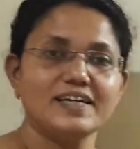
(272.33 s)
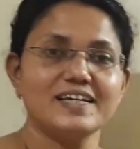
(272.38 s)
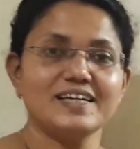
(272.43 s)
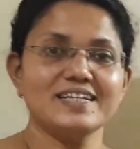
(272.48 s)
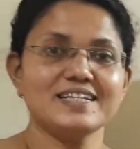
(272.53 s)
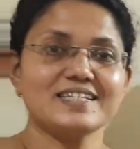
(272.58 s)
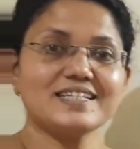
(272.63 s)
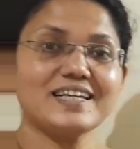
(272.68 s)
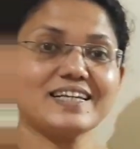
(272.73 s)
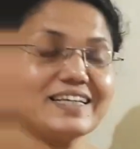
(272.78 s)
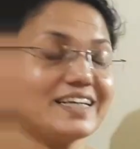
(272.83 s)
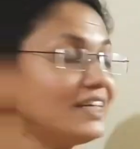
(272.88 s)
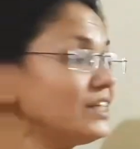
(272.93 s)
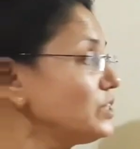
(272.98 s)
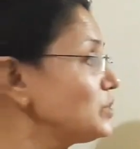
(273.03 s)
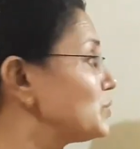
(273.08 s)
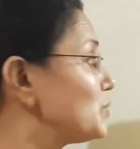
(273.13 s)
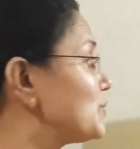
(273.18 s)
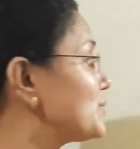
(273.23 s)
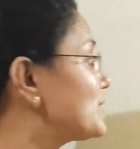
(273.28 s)
In
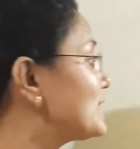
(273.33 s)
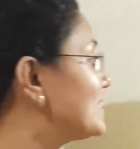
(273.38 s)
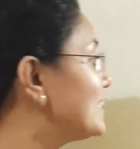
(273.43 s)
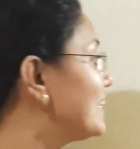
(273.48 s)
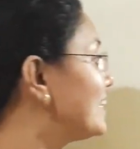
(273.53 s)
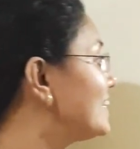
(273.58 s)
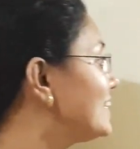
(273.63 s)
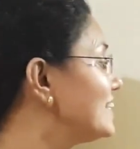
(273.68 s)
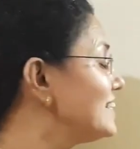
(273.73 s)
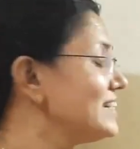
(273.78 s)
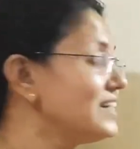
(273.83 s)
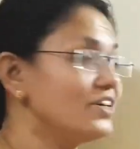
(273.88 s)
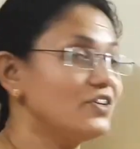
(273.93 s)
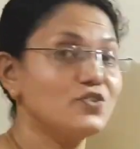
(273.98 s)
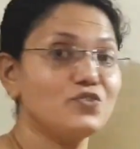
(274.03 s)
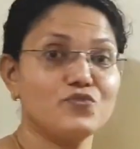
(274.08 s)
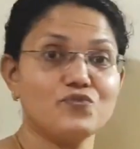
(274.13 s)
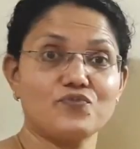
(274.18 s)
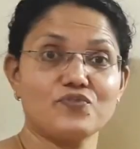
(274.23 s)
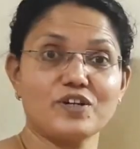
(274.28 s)
second question,